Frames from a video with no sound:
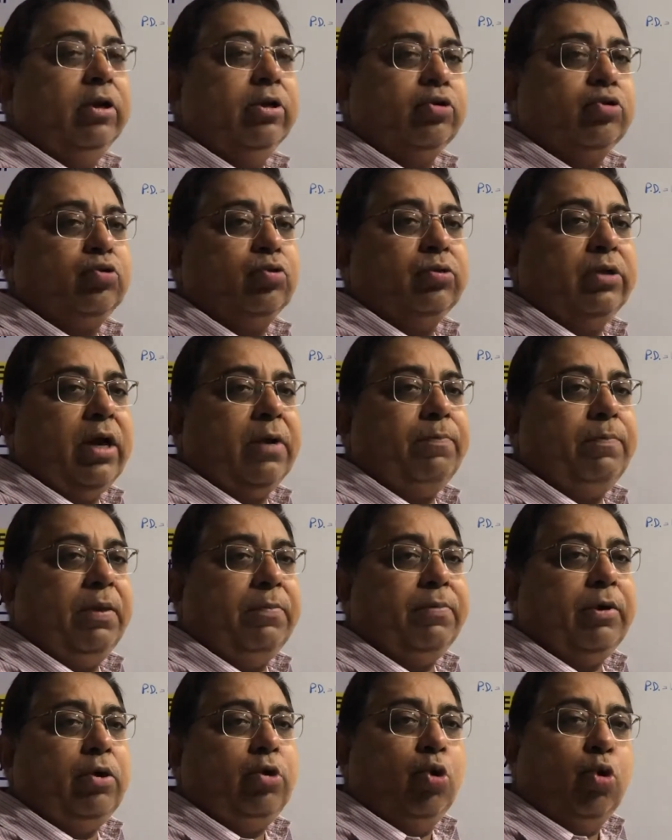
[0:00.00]
so that
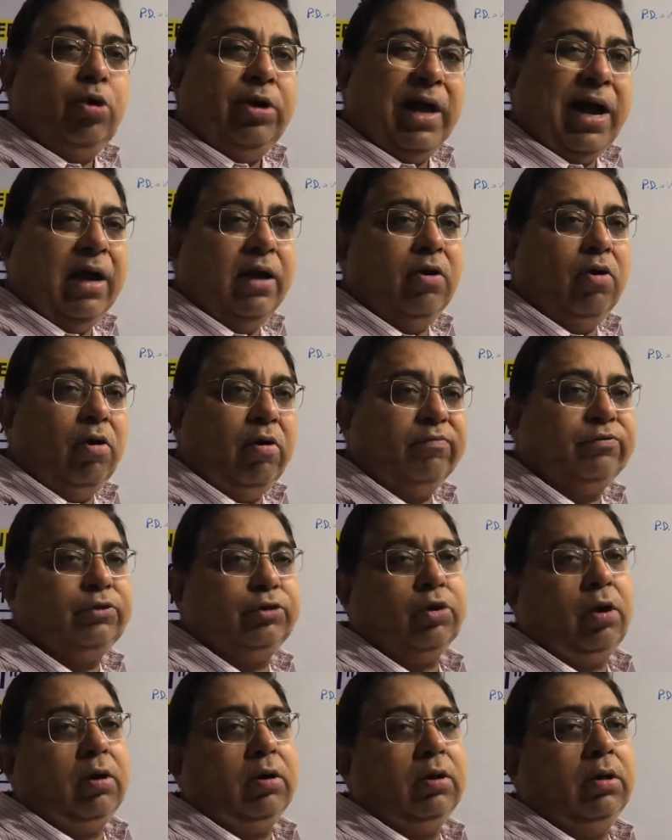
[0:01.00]
people don't die of
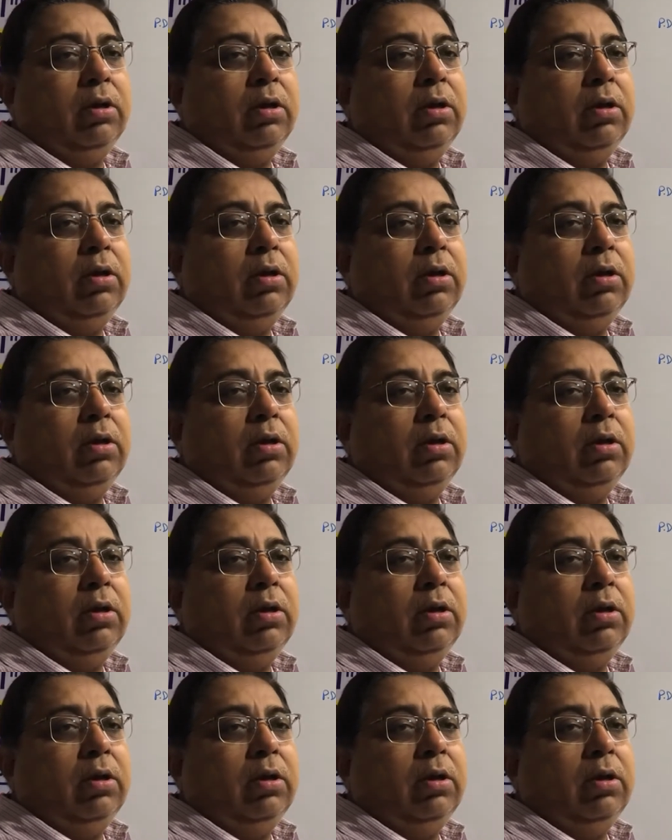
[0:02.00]
shock.